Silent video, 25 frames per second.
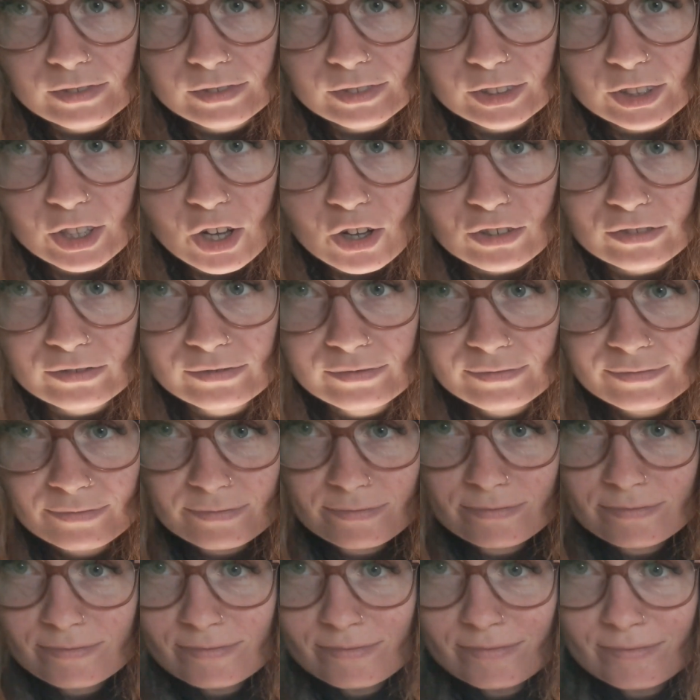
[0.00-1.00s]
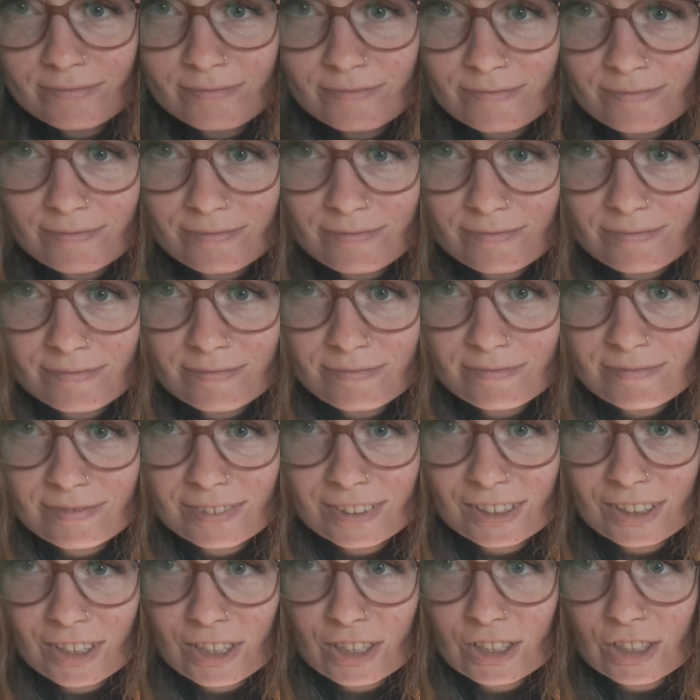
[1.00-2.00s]
Done.
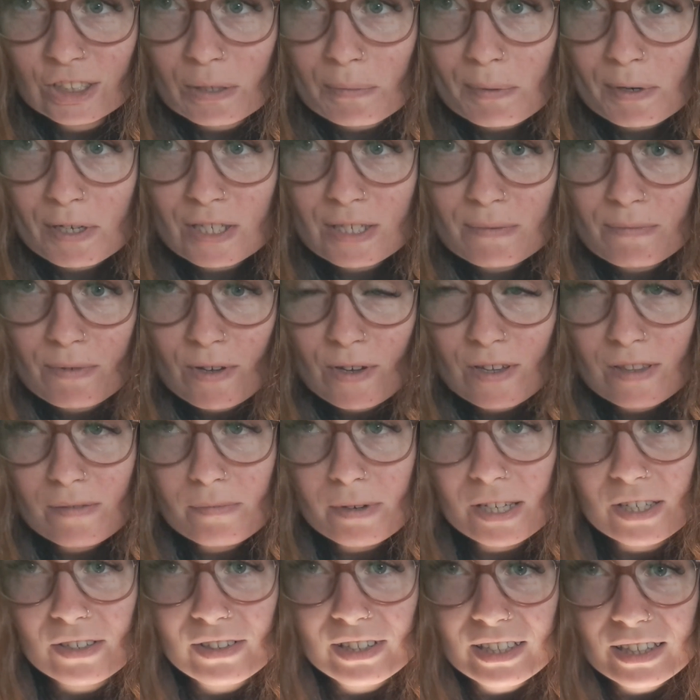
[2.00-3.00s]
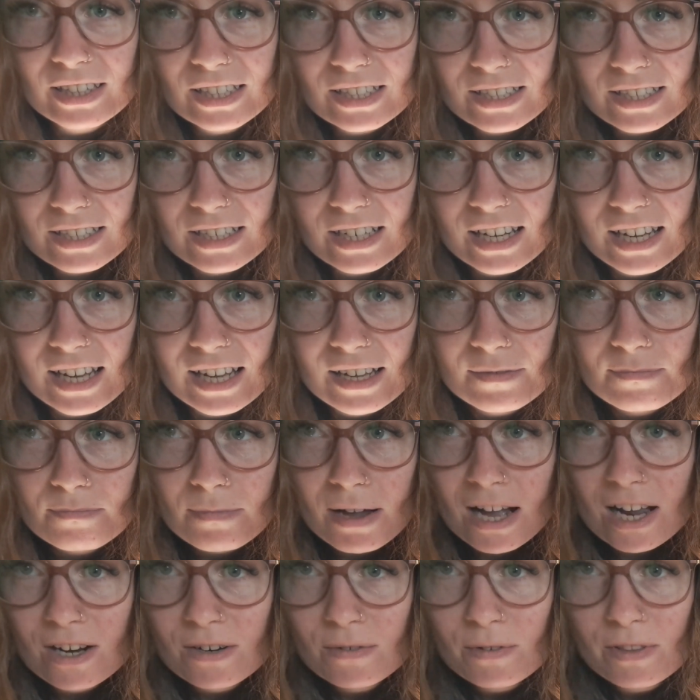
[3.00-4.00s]
It's not super smooth, but I don't think that's going to
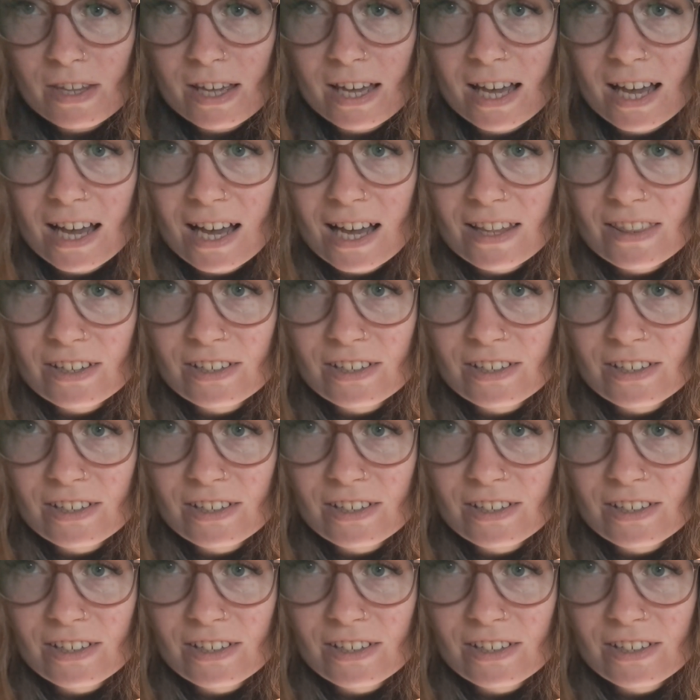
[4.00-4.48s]
matter with a hat.